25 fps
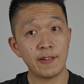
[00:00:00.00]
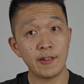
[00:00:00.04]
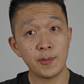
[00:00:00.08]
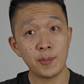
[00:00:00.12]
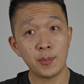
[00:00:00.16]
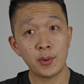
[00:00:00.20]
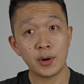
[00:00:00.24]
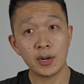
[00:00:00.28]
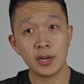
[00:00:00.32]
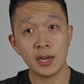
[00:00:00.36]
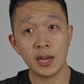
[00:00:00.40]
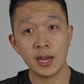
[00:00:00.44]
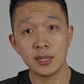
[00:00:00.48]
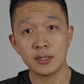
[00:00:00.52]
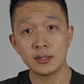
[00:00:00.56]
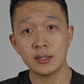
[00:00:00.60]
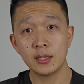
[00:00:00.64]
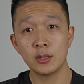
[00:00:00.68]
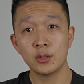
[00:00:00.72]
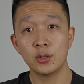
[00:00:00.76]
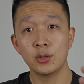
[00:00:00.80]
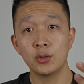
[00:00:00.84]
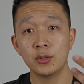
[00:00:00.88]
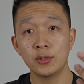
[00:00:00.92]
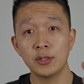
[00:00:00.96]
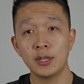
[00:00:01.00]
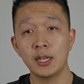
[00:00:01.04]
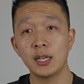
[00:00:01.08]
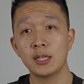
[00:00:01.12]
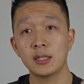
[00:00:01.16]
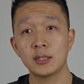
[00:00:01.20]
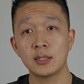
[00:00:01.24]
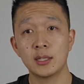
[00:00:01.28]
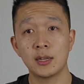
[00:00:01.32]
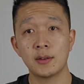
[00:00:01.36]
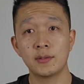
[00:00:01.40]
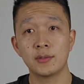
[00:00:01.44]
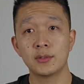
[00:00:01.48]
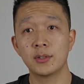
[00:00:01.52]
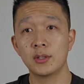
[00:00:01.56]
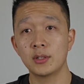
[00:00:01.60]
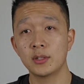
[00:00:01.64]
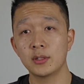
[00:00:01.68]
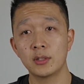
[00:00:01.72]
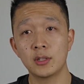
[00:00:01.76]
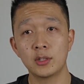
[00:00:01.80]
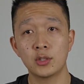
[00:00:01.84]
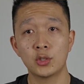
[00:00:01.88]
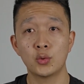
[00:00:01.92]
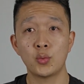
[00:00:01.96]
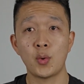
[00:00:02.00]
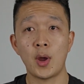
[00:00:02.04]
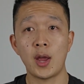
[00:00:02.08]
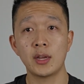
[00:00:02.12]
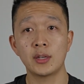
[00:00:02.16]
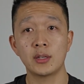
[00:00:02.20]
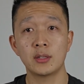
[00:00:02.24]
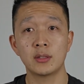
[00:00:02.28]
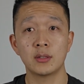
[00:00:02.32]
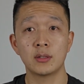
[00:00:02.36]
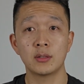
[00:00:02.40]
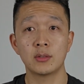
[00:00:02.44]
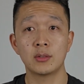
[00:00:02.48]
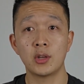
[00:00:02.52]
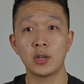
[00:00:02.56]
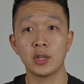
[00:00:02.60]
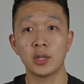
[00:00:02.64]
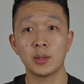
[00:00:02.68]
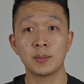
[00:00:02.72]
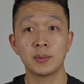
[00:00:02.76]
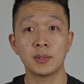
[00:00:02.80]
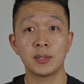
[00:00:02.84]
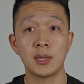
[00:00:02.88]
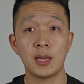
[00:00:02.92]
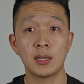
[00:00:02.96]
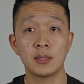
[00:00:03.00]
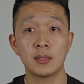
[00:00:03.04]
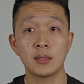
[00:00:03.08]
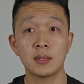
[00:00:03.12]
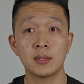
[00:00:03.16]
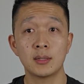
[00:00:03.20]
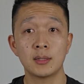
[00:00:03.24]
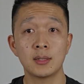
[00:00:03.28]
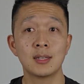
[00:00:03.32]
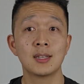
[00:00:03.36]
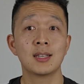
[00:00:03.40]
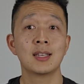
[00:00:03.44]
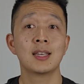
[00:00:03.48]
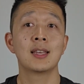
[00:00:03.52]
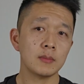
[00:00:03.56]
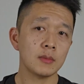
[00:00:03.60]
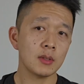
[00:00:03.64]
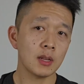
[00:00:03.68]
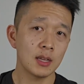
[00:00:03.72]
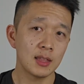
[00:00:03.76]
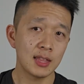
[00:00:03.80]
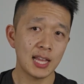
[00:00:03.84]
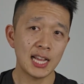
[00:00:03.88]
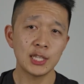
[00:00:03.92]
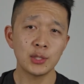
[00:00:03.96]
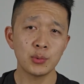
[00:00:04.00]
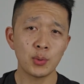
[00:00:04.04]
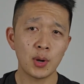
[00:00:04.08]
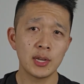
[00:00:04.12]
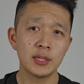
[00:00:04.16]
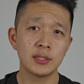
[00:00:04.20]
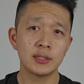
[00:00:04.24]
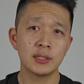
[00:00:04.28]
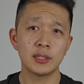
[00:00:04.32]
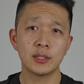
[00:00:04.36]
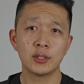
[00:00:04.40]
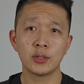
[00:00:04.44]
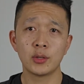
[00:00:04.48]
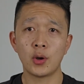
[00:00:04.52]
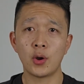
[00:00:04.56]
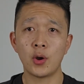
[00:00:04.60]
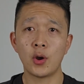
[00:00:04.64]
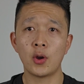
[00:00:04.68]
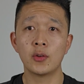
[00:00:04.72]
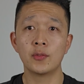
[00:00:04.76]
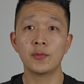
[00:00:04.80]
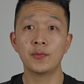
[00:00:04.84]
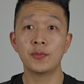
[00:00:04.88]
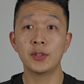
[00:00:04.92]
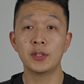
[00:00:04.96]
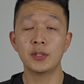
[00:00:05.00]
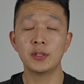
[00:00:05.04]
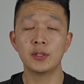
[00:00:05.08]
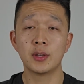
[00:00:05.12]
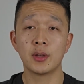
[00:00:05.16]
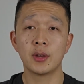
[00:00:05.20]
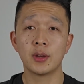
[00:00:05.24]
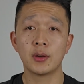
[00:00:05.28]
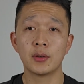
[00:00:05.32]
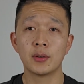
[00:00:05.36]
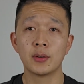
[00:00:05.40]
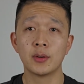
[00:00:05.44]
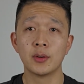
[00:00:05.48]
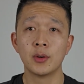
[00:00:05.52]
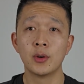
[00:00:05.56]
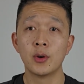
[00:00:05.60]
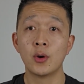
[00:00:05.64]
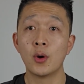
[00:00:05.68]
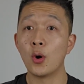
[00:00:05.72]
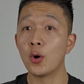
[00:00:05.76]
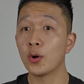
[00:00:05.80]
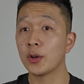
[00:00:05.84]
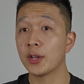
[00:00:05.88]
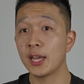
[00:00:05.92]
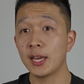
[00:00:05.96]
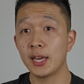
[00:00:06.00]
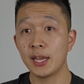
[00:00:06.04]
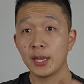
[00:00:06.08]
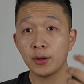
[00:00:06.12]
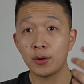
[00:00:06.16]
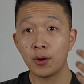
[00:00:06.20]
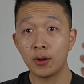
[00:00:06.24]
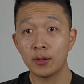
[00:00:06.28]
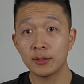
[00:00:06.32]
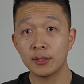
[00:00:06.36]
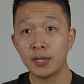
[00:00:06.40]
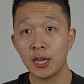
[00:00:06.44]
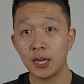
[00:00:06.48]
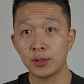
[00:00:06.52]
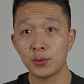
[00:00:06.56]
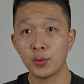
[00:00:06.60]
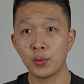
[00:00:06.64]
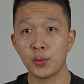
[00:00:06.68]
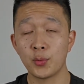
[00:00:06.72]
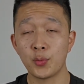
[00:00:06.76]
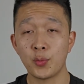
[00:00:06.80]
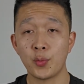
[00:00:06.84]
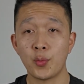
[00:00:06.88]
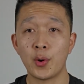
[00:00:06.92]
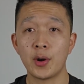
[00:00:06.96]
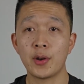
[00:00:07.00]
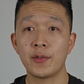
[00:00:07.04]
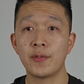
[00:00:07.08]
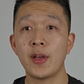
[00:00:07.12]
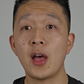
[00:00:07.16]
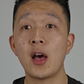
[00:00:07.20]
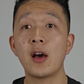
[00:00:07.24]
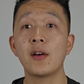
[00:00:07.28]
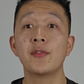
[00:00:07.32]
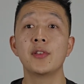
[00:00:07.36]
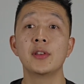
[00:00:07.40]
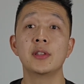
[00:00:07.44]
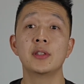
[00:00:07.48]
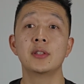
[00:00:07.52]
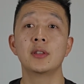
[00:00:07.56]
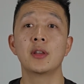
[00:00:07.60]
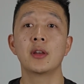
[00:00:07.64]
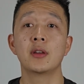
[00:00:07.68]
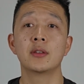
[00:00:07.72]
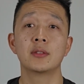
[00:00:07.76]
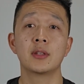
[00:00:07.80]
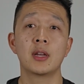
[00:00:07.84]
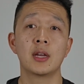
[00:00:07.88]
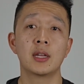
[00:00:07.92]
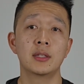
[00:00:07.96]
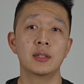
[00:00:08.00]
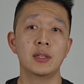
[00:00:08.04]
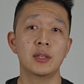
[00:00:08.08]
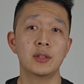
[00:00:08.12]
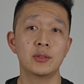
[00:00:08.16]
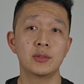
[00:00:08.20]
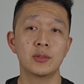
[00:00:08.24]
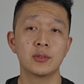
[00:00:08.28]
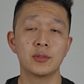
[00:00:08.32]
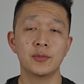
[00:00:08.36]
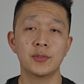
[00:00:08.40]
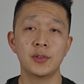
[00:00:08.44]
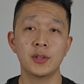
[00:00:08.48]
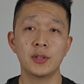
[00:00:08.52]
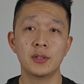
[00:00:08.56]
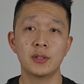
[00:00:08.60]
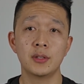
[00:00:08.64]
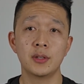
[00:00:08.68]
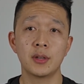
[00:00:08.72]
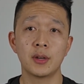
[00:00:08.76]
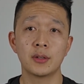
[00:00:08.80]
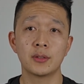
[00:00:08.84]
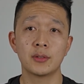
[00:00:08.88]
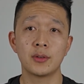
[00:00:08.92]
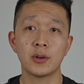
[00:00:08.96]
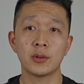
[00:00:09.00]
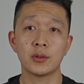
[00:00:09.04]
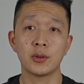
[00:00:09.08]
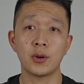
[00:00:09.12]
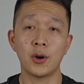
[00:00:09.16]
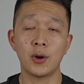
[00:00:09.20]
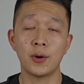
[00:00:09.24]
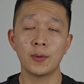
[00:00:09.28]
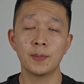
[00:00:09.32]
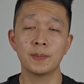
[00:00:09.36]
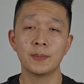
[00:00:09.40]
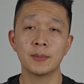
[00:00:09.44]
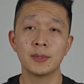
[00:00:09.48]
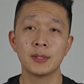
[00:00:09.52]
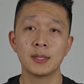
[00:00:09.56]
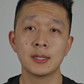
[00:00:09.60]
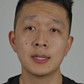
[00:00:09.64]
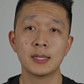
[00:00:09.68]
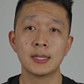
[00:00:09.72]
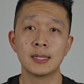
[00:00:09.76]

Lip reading: everybody has a unique set of situations and circumstances. And that's why seeing your own physio or getting in contact with one of our physios at digitalphysio.com